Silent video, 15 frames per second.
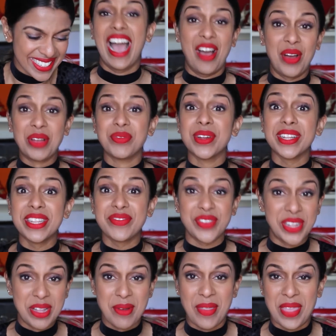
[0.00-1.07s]
How I really
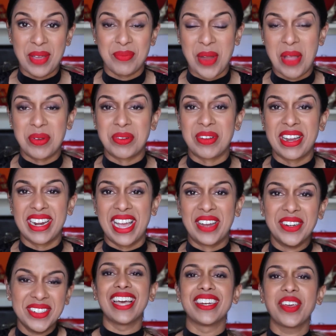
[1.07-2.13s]
feel about that primer right
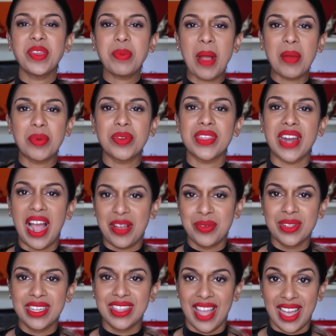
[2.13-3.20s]
now. Another primer that I
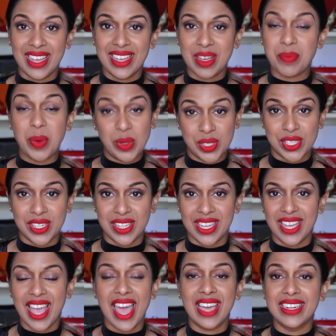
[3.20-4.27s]
really like
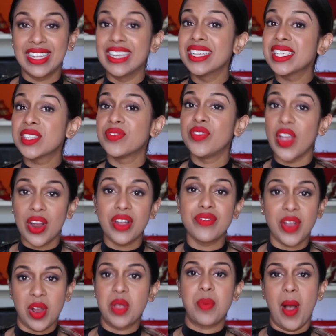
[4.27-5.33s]
personally and is very,
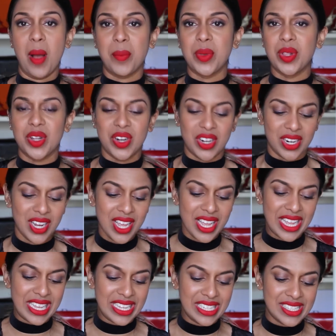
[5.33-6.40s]
very popular
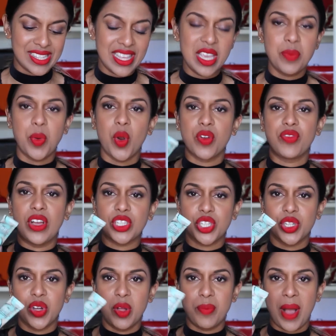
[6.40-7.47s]
is the
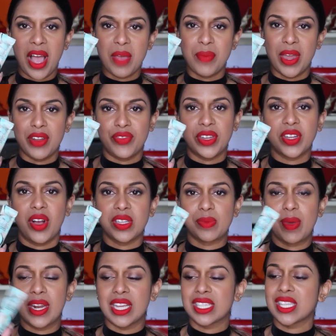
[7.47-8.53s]
Professional by Benefit
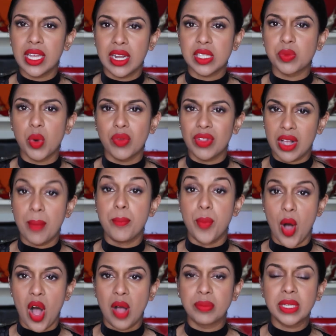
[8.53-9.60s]
Cosmetics. It has more of like a
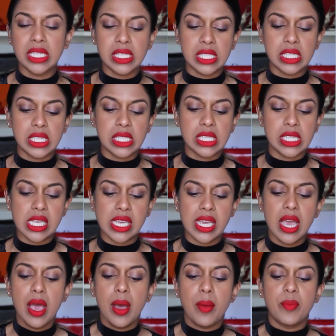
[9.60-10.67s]
balm
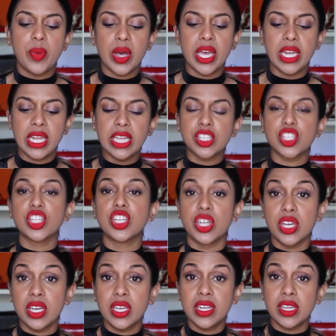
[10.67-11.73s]
consistency, but it's
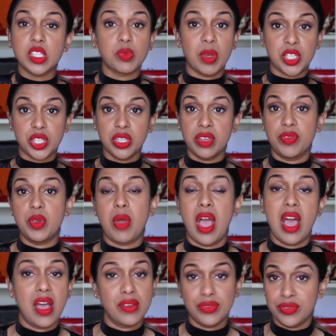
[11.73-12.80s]
good, especially if you
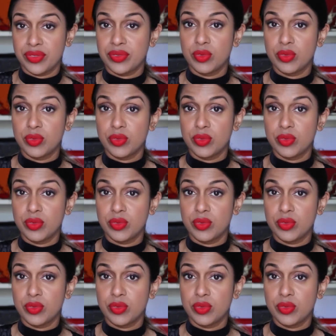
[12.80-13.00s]
have